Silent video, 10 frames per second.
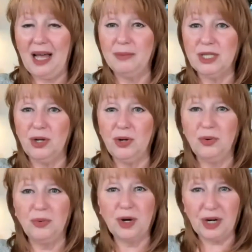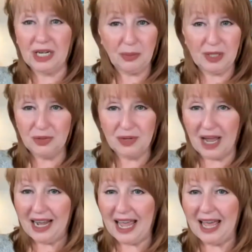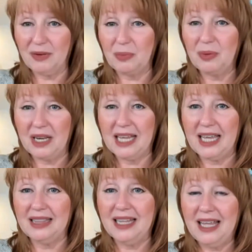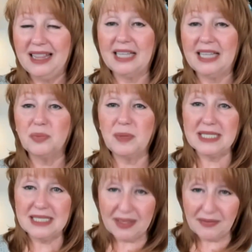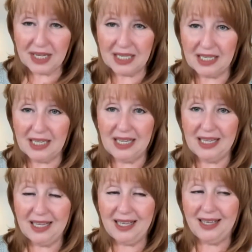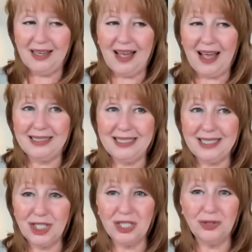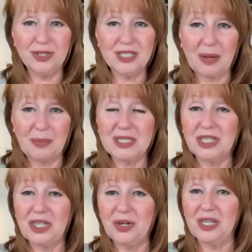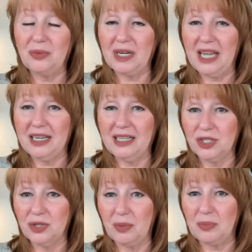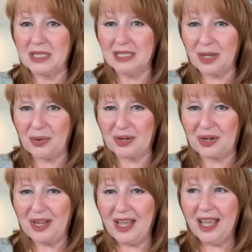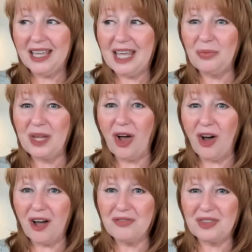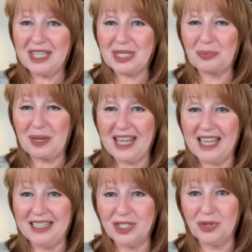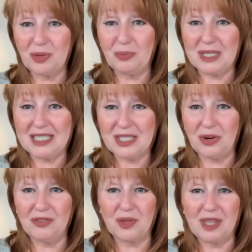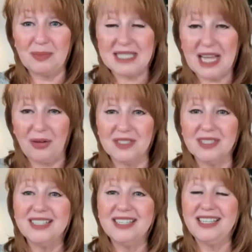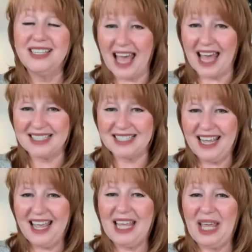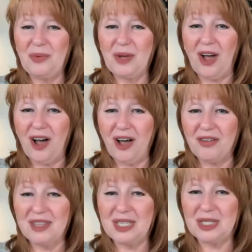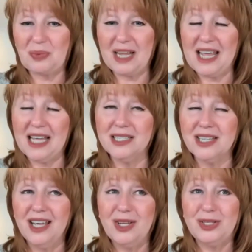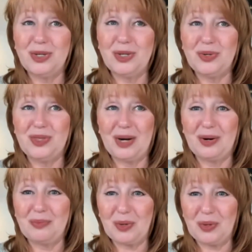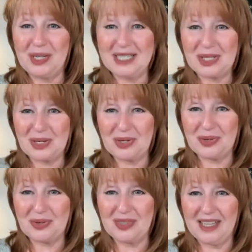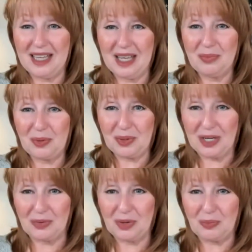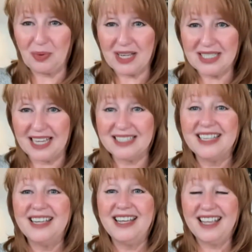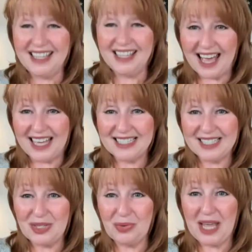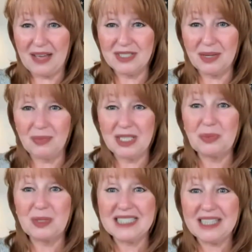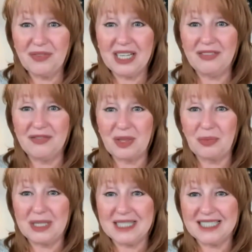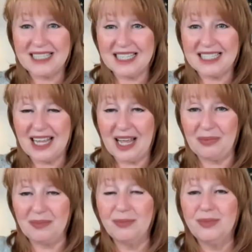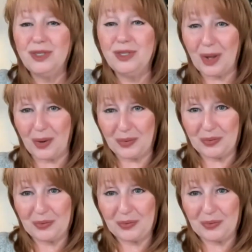Um, so currently, we do not have a plan that's specifically ID Shield or cybersecurity related to a business owner. Can we offer these plans to the business owner for themselves? Yes. Can we offer these plans to their employees through the employee group process? Yes. Do we have something specifically for the business at this time? No.